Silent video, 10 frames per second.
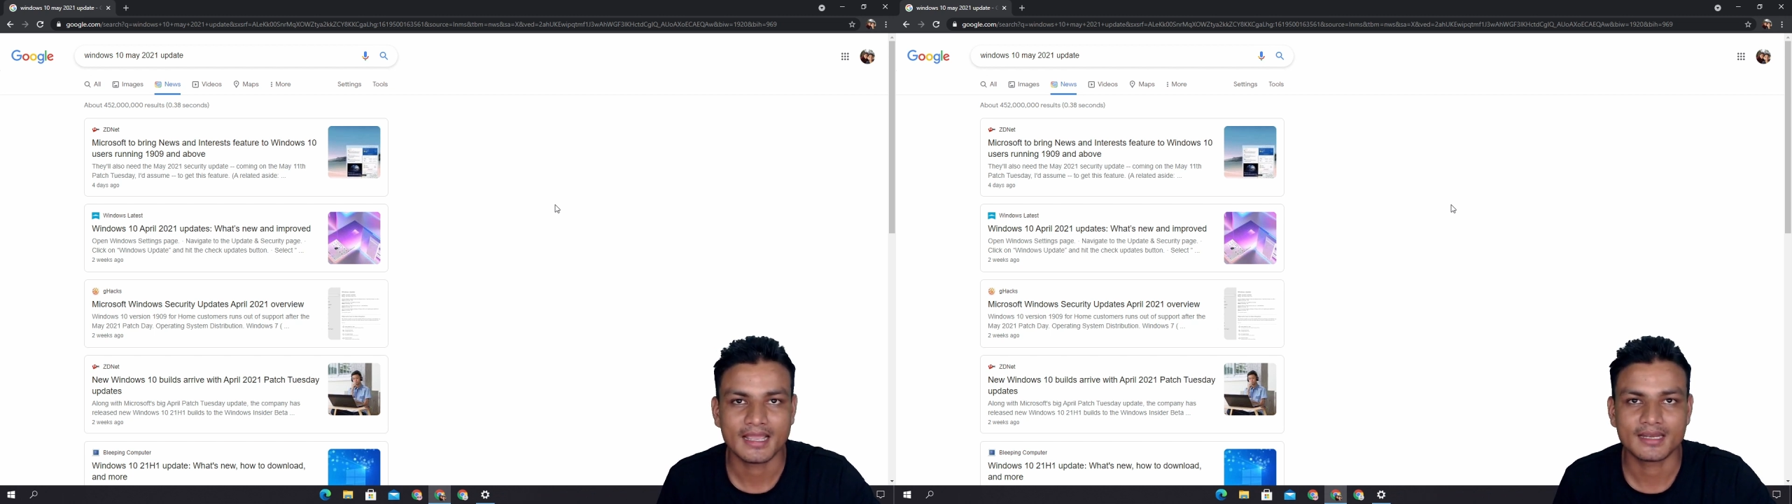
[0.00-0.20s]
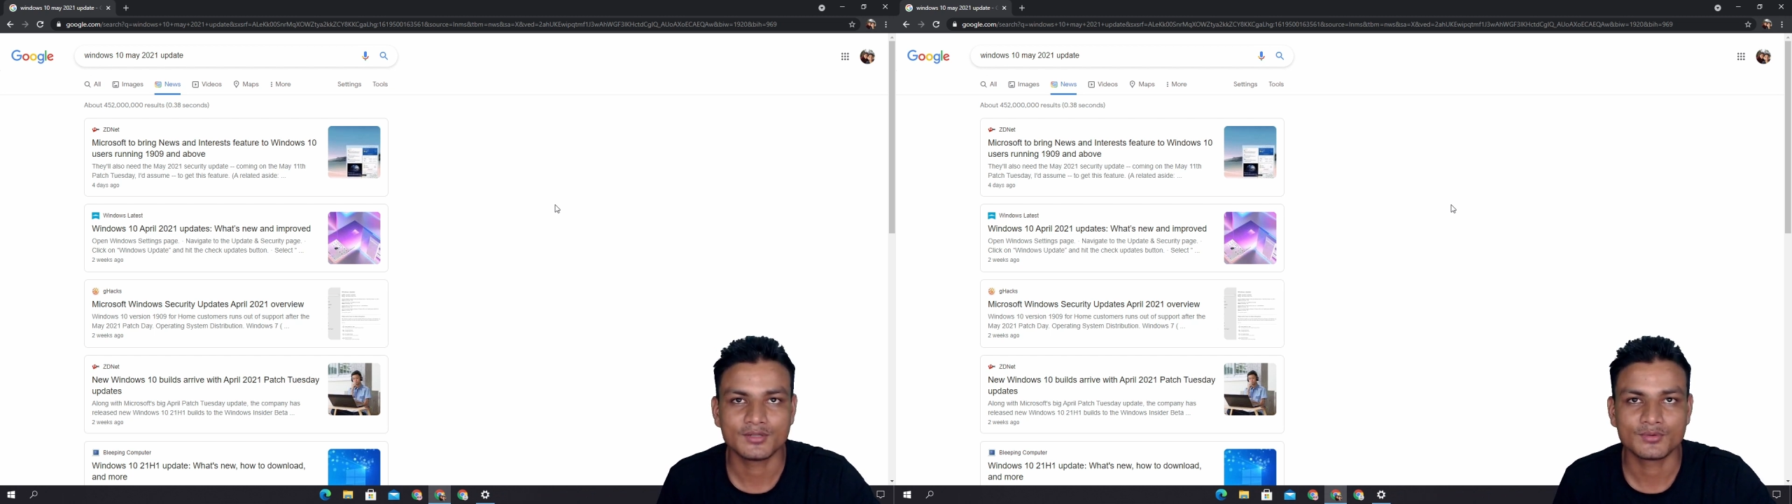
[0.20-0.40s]

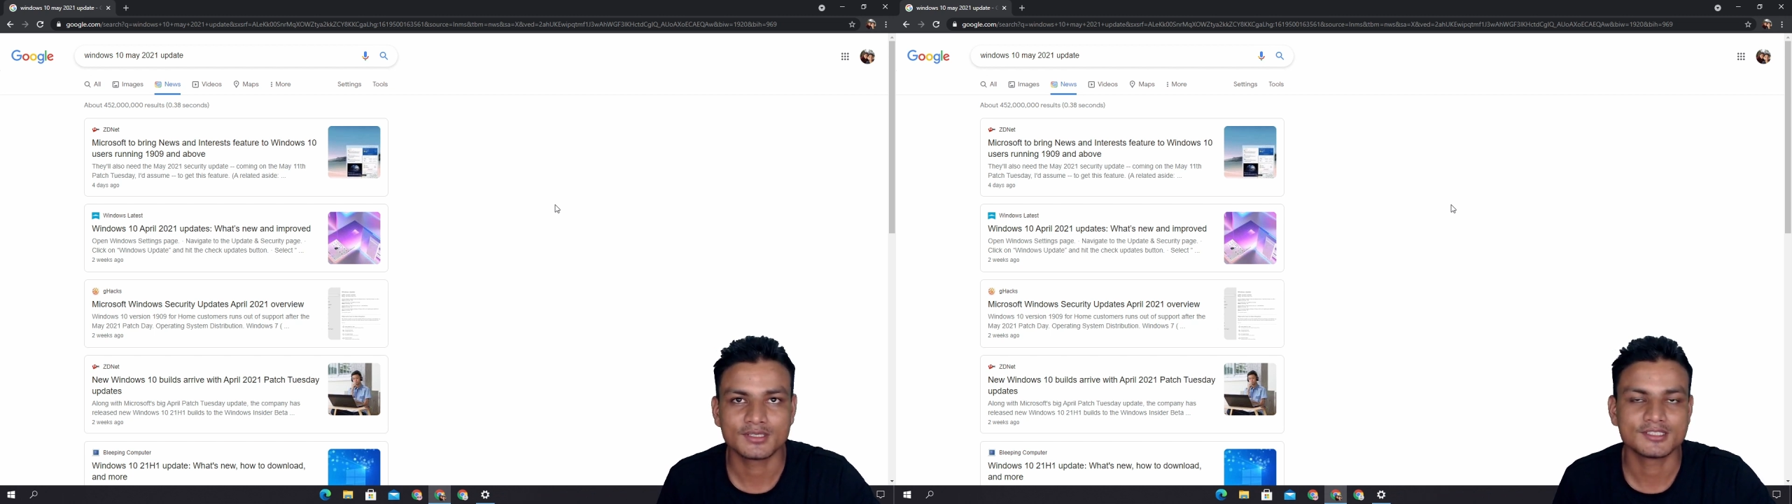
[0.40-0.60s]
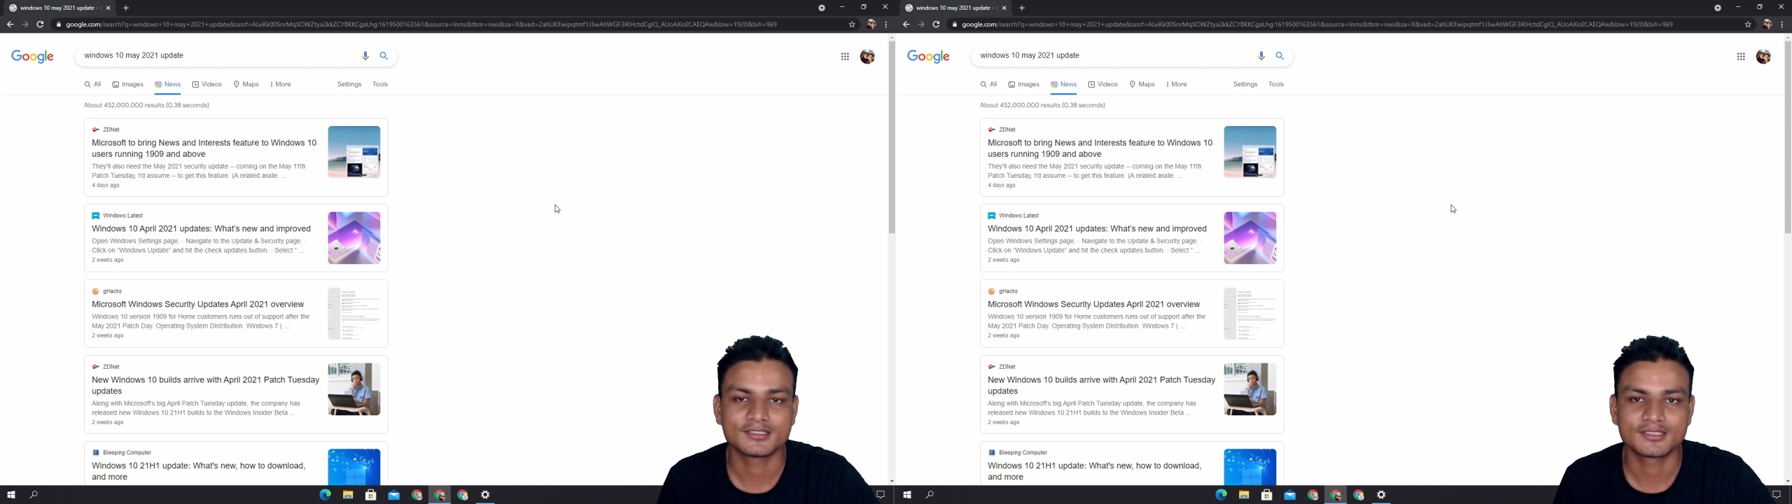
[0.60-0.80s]
And you
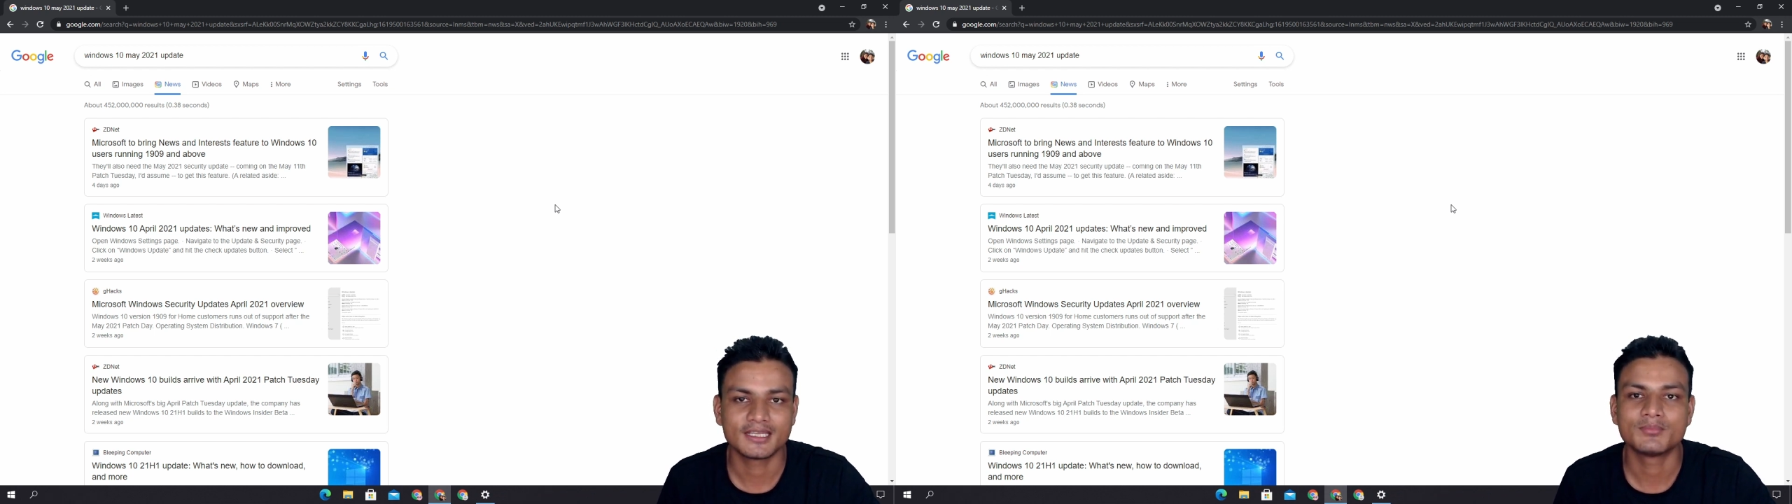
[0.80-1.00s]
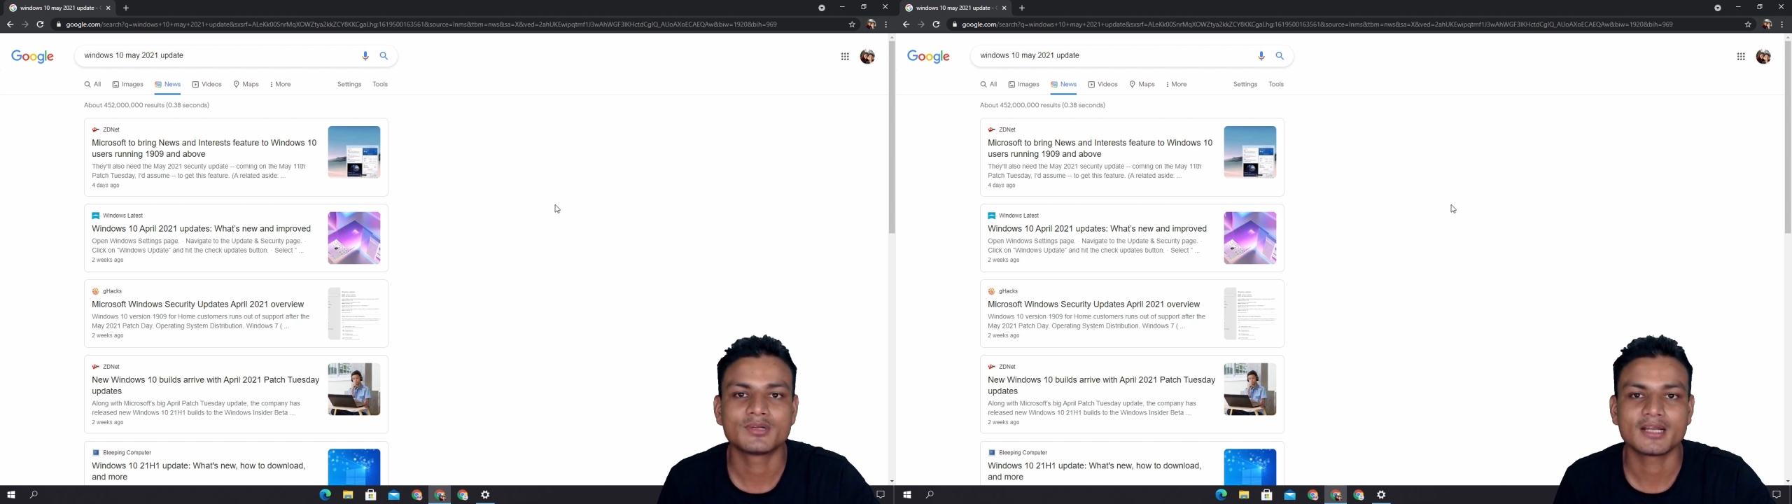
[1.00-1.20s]
can just
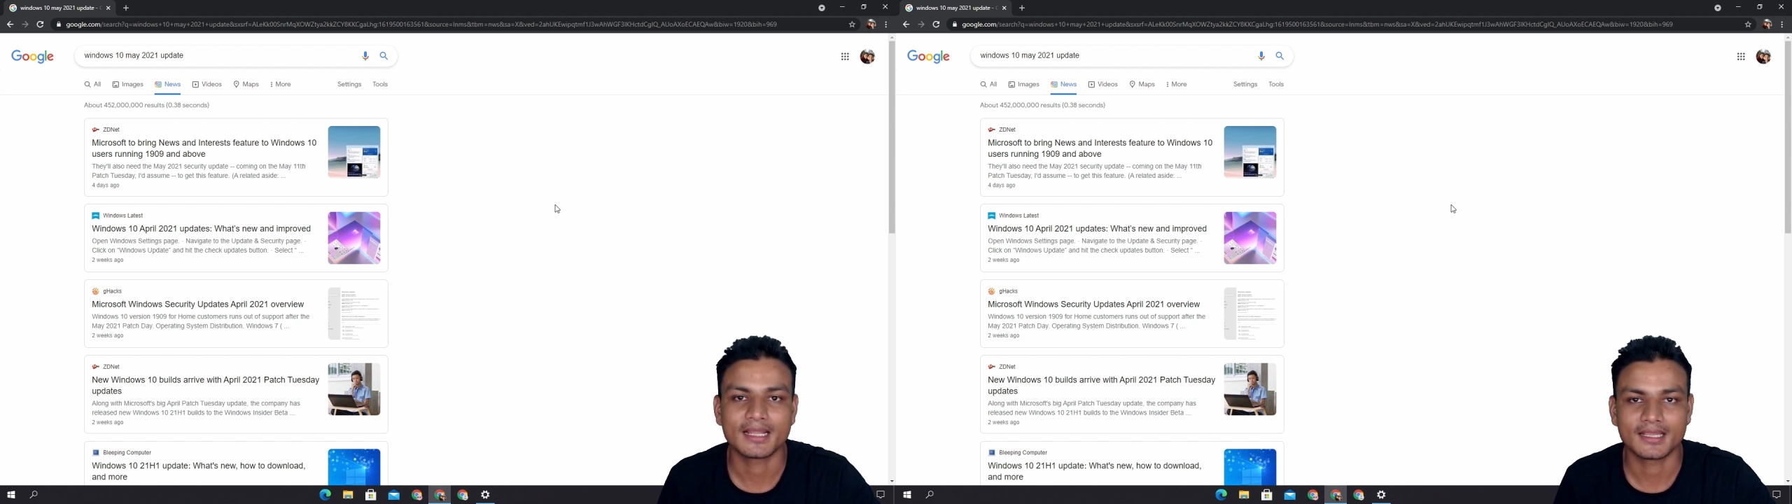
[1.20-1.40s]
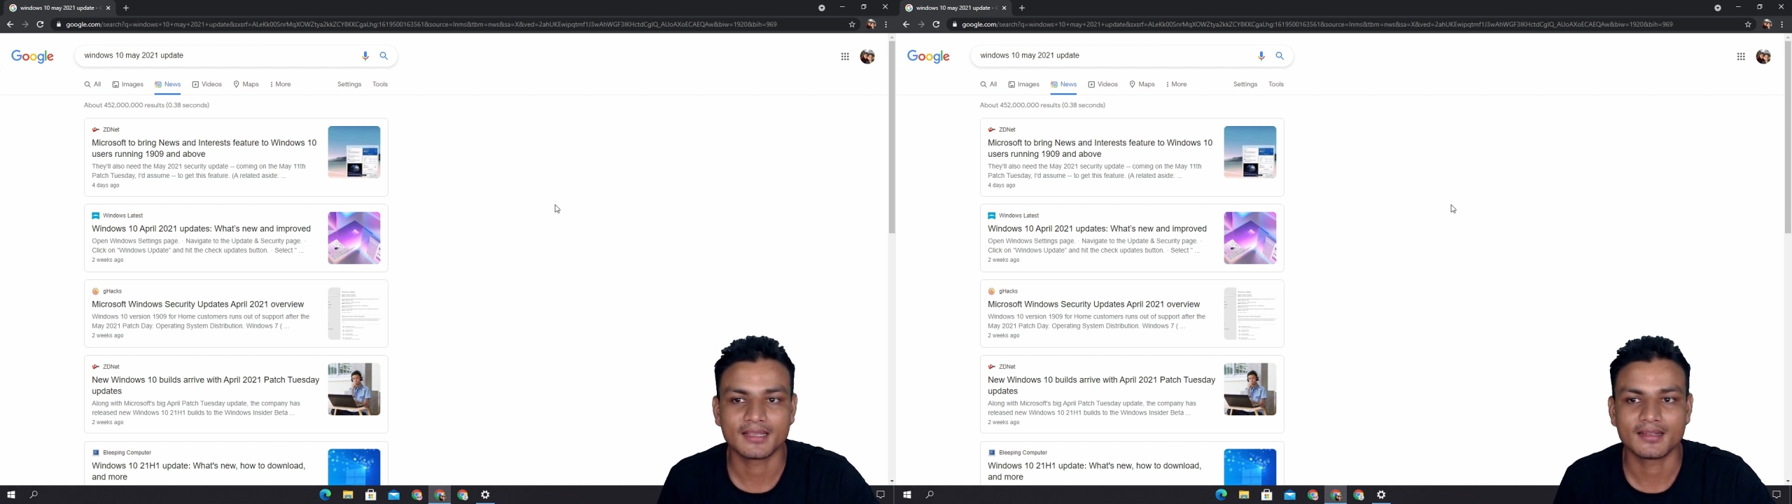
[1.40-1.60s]
keep
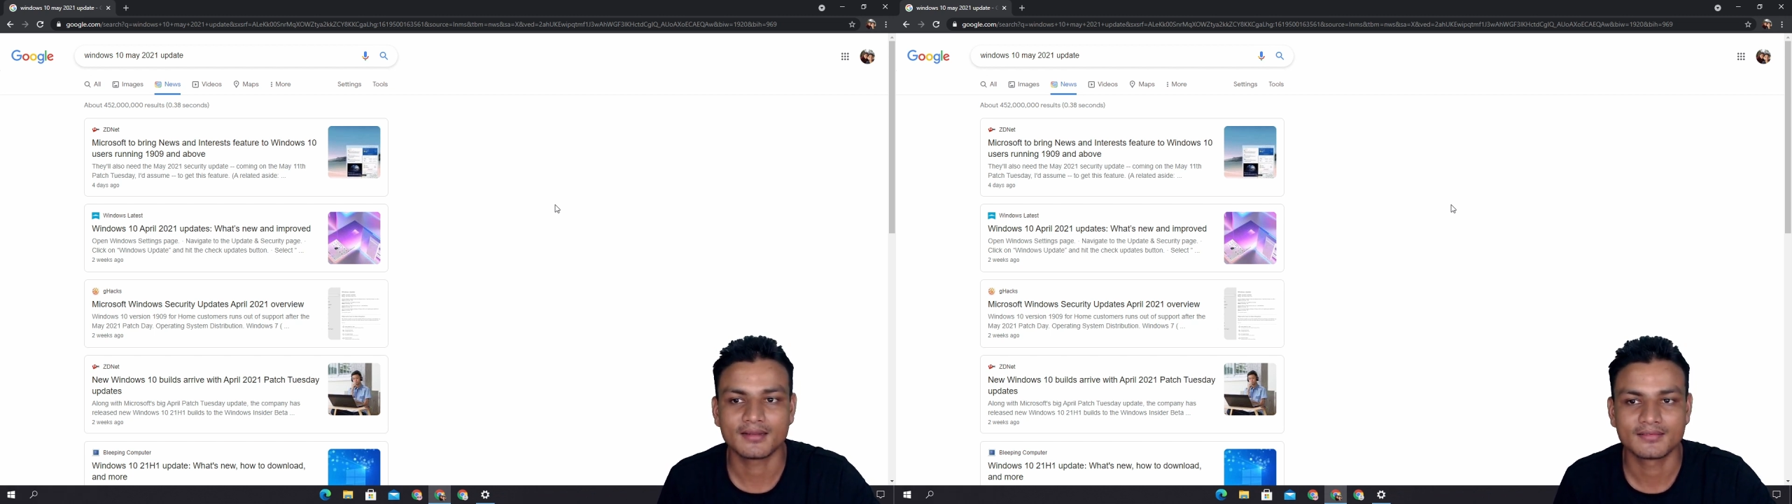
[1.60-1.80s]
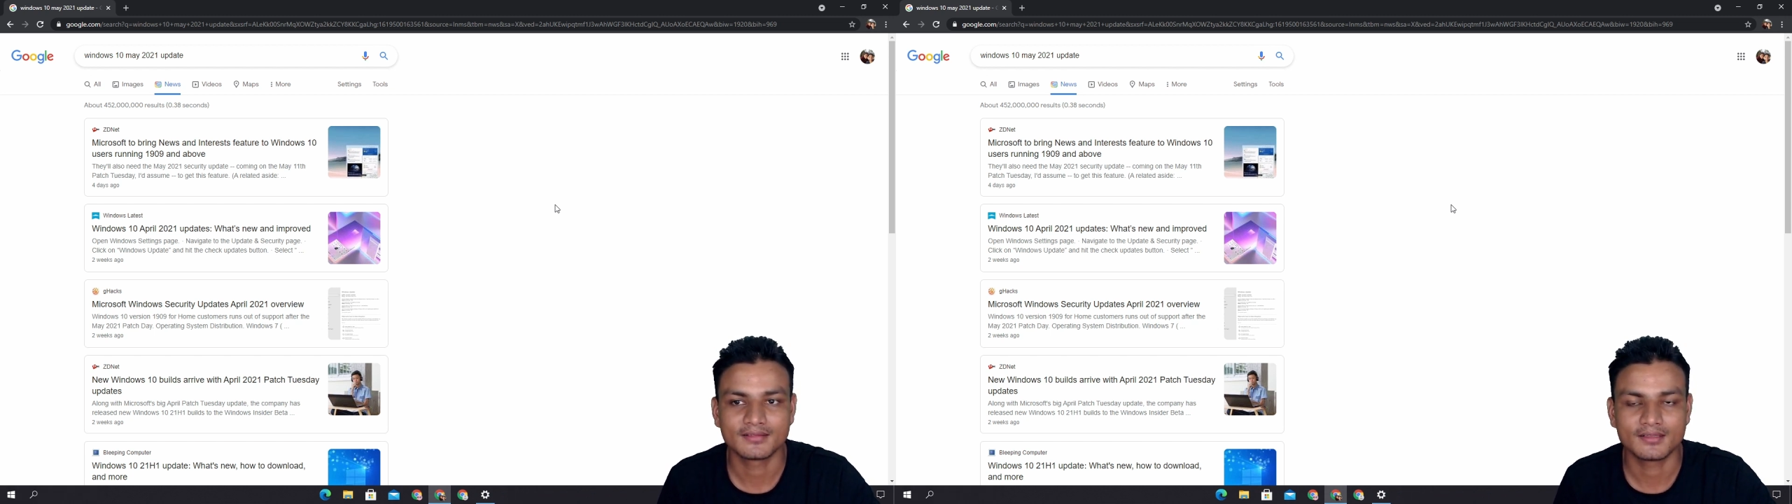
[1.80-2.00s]
tracking